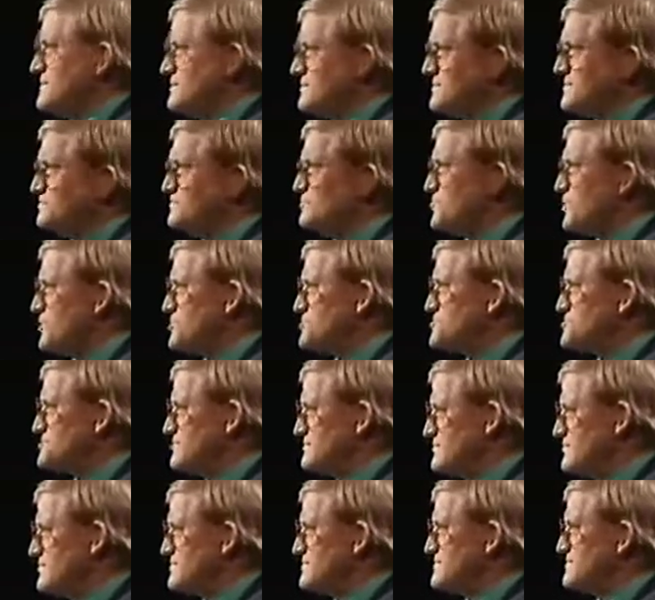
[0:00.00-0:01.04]
the
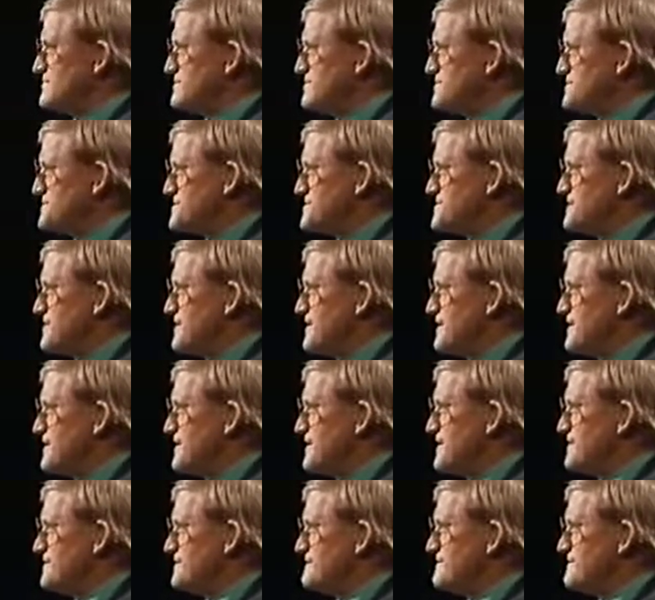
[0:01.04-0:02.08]
bustle that's
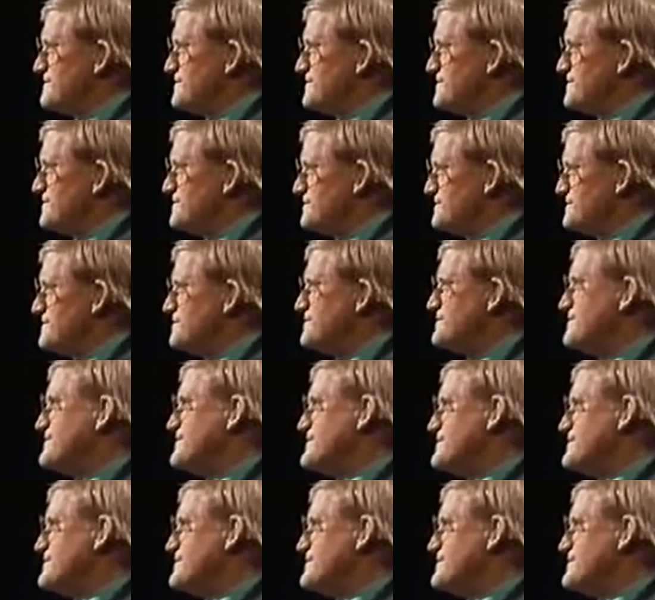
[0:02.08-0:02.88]
there. And